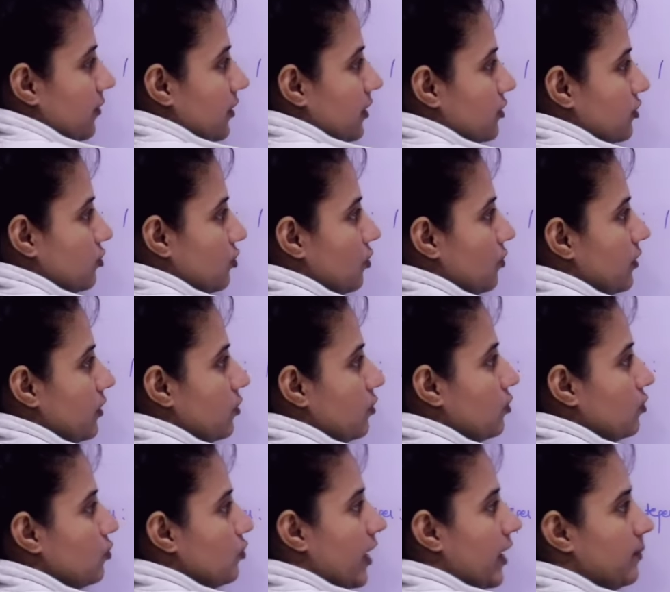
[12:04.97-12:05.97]
Now control will
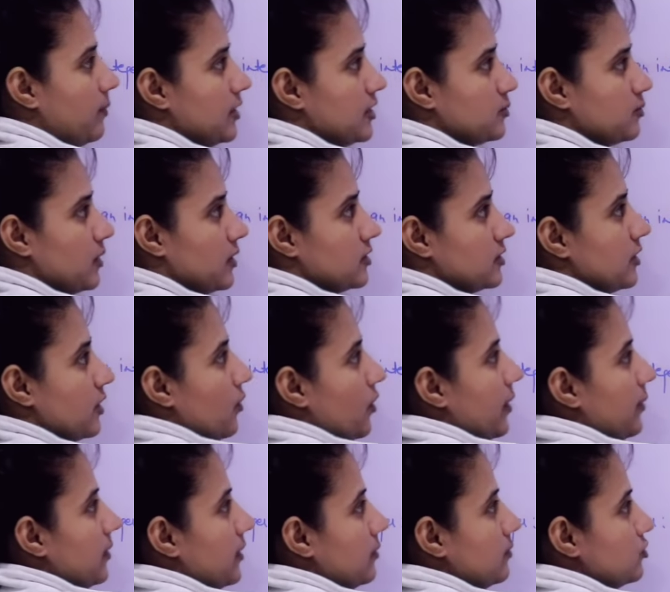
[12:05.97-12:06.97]
go to I plus plus. Now
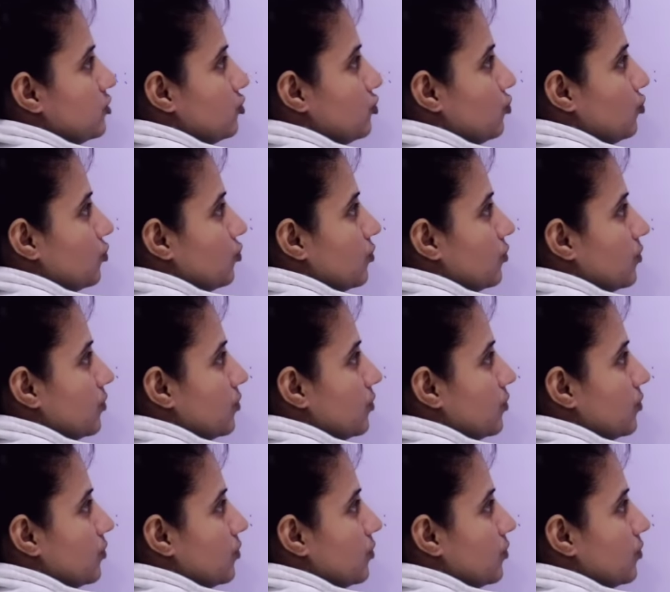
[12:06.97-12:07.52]
I becomes 2.